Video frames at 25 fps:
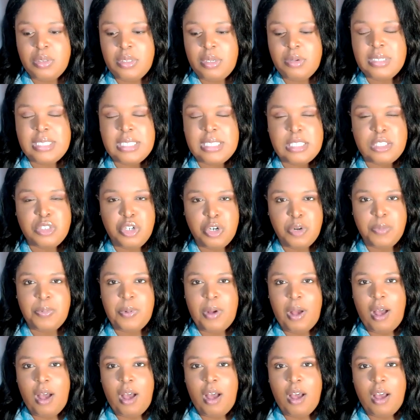there was this group
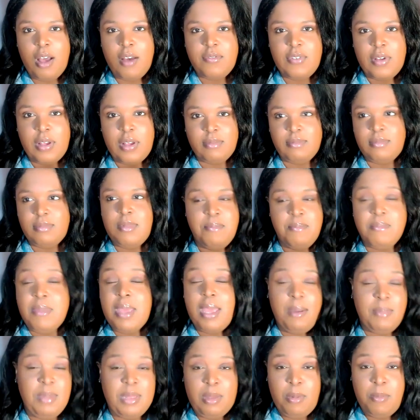of
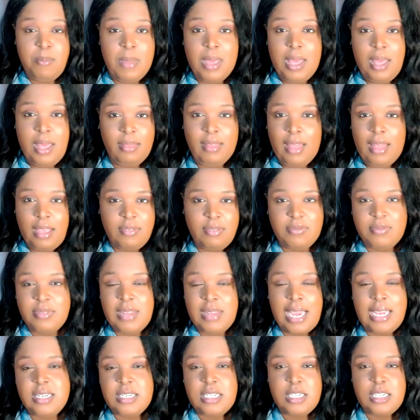men, I mean, they're men, like
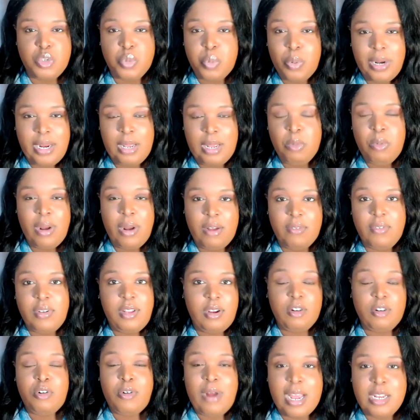19, 20, whatever,
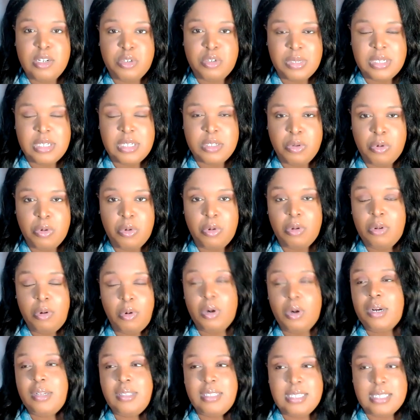they're in graduate school
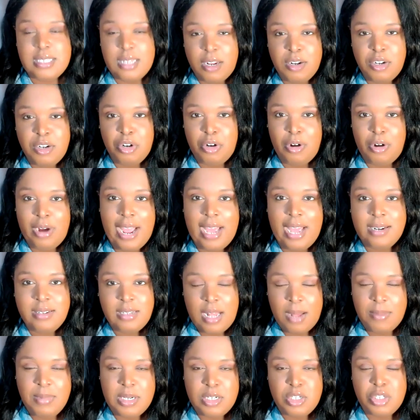or at least undergrad
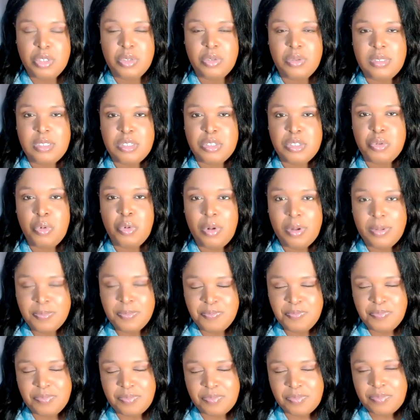coming to the school.
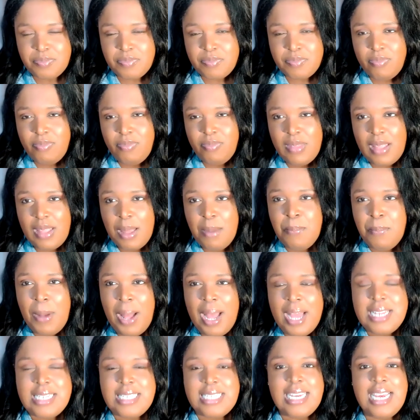
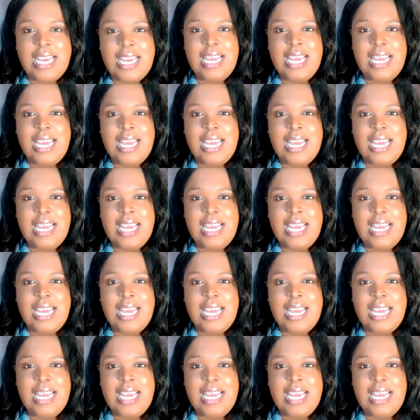But